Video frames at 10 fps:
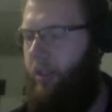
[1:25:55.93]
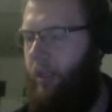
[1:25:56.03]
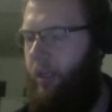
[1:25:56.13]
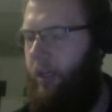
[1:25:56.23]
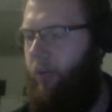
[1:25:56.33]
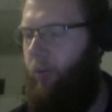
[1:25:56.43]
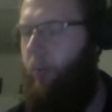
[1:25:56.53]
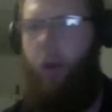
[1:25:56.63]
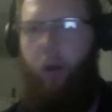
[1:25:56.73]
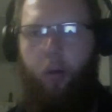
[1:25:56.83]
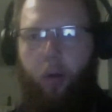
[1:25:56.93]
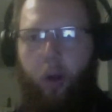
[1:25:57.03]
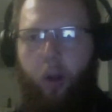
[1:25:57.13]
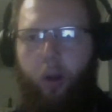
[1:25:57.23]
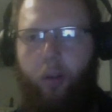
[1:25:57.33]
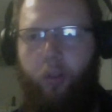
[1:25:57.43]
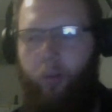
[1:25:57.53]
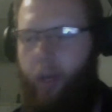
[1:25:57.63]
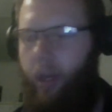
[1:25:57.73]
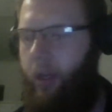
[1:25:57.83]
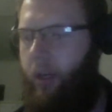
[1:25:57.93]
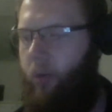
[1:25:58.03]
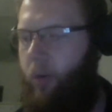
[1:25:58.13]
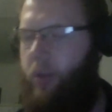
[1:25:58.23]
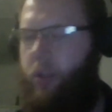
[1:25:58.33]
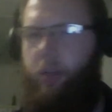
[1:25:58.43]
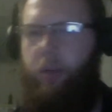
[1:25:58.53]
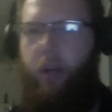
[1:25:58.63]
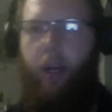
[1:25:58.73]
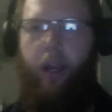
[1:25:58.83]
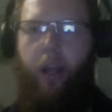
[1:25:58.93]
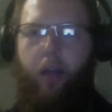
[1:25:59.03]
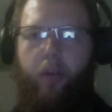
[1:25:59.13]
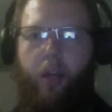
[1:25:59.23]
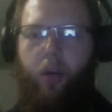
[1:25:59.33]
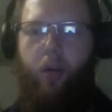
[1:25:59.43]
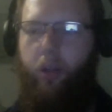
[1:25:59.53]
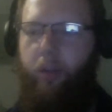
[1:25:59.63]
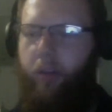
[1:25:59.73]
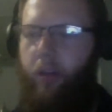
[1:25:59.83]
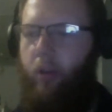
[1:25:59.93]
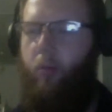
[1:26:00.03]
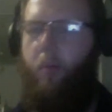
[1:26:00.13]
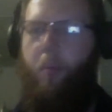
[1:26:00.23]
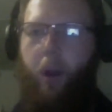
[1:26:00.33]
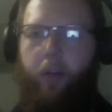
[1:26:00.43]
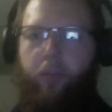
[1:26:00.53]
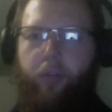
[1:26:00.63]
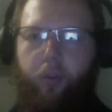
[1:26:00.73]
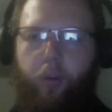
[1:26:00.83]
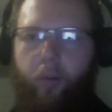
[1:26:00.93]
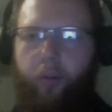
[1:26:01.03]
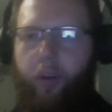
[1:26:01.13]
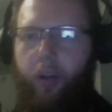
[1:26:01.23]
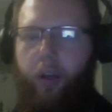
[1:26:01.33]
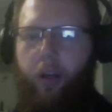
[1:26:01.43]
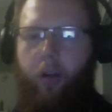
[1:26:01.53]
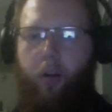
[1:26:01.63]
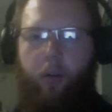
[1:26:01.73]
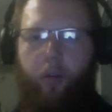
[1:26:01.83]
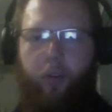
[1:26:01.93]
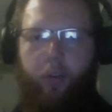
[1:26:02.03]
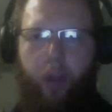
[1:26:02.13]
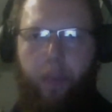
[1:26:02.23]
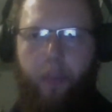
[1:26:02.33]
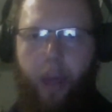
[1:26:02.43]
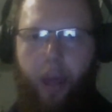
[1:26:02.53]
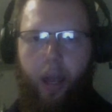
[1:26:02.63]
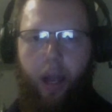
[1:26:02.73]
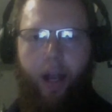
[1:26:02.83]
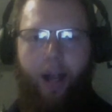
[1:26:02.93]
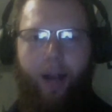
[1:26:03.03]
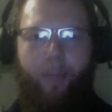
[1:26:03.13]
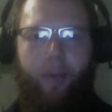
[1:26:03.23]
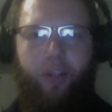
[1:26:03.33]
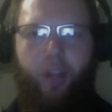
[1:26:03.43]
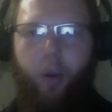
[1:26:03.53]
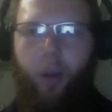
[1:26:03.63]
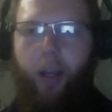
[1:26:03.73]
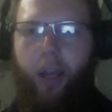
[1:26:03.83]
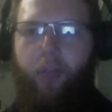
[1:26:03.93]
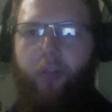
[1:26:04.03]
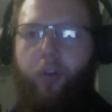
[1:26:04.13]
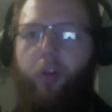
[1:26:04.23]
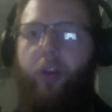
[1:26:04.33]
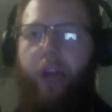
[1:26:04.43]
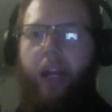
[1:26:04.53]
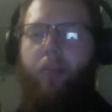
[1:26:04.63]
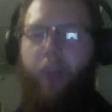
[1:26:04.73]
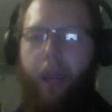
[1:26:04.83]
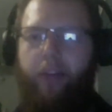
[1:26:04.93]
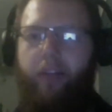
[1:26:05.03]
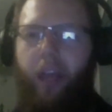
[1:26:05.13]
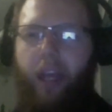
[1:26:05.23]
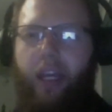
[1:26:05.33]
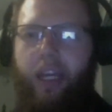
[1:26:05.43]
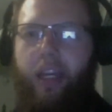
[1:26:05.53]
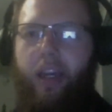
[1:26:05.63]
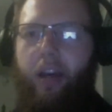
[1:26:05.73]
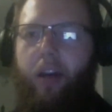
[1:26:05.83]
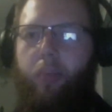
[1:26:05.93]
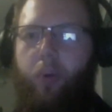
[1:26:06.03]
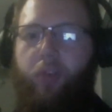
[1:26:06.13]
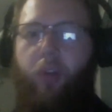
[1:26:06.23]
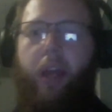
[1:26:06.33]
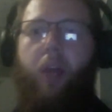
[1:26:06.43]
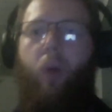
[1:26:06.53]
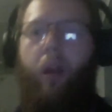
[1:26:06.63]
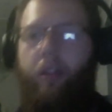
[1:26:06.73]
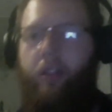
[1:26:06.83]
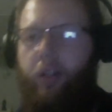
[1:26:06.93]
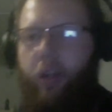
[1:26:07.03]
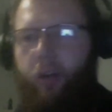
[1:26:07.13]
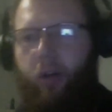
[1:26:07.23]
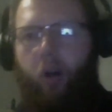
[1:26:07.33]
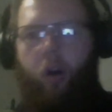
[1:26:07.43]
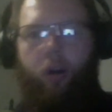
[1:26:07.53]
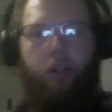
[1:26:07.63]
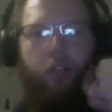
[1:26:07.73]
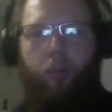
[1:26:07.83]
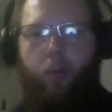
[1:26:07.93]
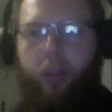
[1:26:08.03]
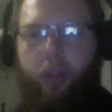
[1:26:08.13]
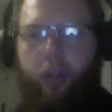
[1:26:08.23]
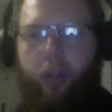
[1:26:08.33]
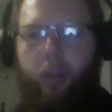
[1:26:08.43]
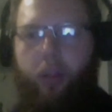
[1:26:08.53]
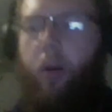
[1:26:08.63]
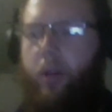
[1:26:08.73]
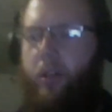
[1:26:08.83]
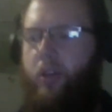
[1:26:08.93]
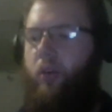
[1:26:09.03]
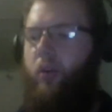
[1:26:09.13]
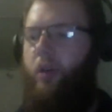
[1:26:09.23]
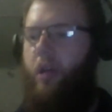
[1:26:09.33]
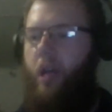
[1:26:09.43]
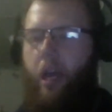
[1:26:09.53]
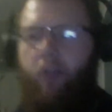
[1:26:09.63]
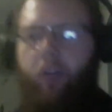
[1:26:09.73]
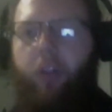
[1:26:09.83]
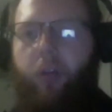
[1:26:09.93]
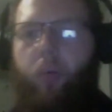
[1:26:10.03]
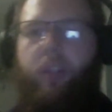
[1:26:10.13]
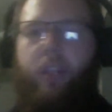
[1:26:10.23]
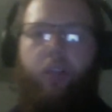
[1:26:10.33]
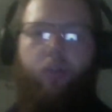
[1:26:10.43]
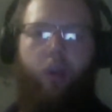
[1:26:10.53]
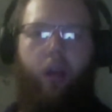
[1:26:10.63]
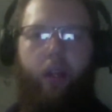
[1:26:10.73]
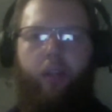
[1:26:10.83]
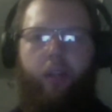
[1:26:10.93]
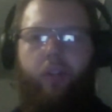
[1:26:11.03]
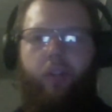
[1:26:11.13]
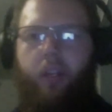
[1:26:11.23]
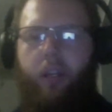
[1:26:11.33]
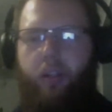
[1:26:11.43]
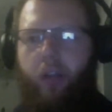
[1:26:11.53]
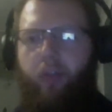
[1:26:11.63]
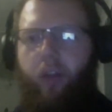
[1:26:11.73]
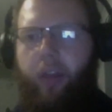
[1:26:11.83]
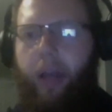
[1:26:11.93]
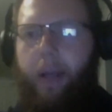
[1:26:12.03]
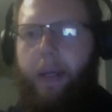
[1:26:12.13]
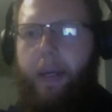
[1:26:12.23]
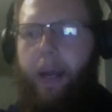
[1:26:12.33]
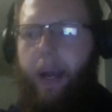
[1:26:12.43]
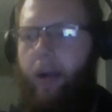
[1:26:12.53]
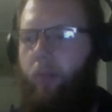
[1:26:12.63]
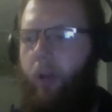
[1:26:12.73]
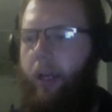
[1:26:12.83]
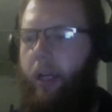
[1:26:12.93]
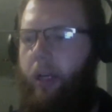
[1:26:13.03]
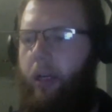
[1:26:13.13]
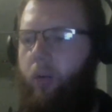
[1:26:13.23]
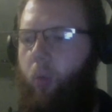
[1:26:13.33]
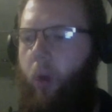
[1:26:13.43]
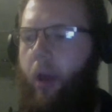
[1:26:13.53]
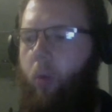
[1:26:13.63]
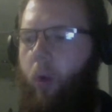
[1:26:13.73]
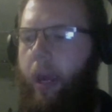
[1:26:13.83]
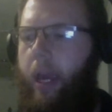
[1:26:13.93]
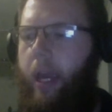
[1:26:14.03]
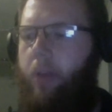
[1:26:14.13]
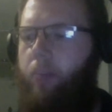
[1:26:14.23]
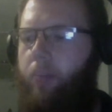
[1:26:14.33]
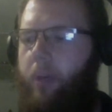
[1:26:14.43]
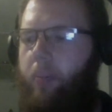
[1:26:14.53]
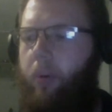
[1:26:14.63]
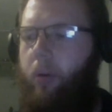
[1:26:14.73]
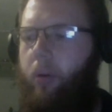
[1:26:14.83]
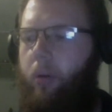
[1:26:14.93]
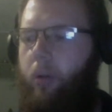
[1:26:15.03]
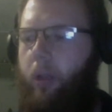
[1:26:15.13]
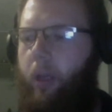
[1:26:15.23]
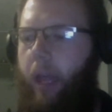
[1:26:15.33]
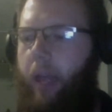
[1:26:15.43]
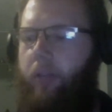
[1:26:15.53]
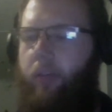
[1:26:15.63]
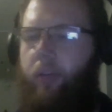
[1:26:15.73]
uh, will be our, our last uh, question. Uh, I want to be mindful of uh, of your time. Um, so if you could recommend any books for anyone, you know, regardless on what their view now is on everything we said tonight and s- stuff like that, um, like where where can people get